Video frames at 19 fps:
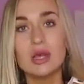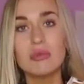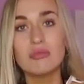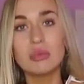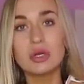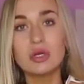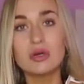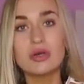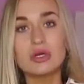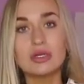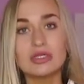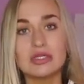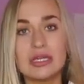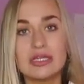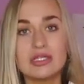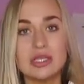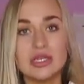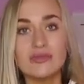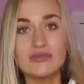because
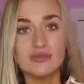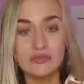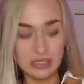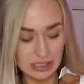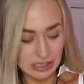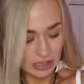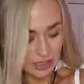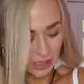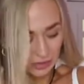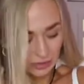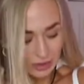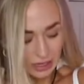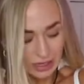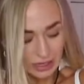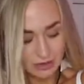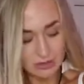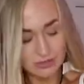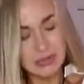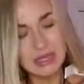I don't really know
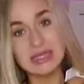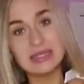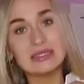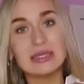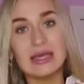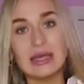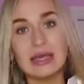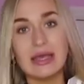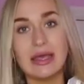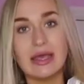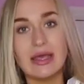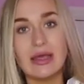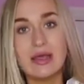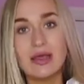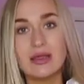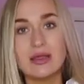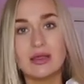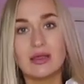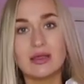how I'm going to
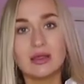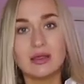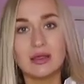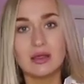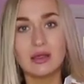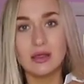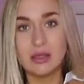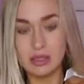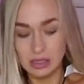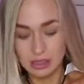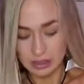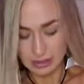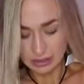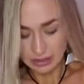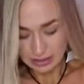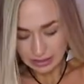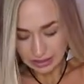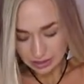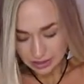tie it
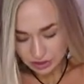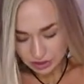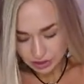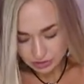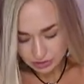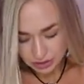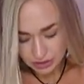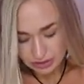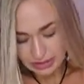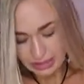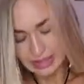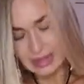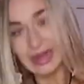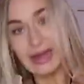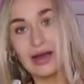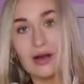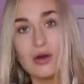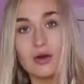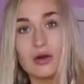like I do not get it
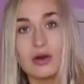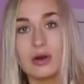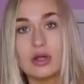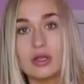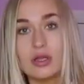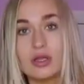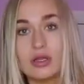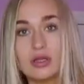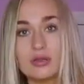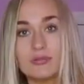at all